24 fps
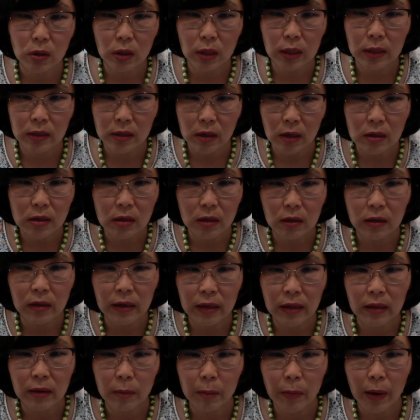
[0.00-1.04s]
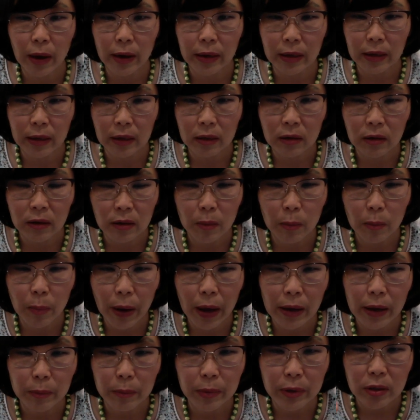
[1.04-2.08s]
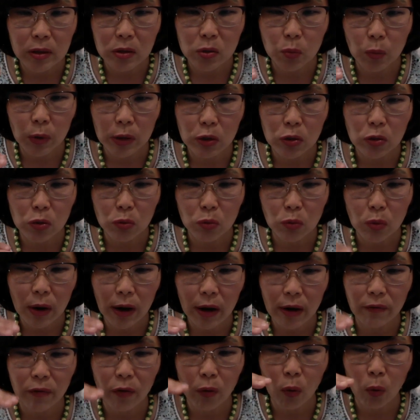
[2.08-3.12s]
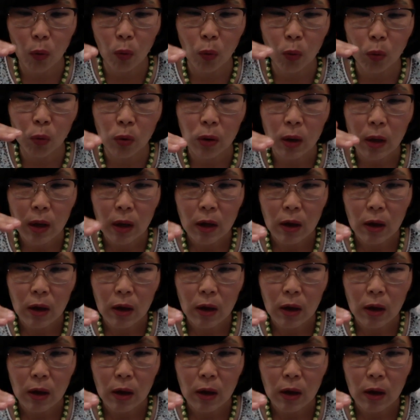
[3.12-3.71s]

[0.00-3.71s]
it does clean the mind and clean the body, because when you have whole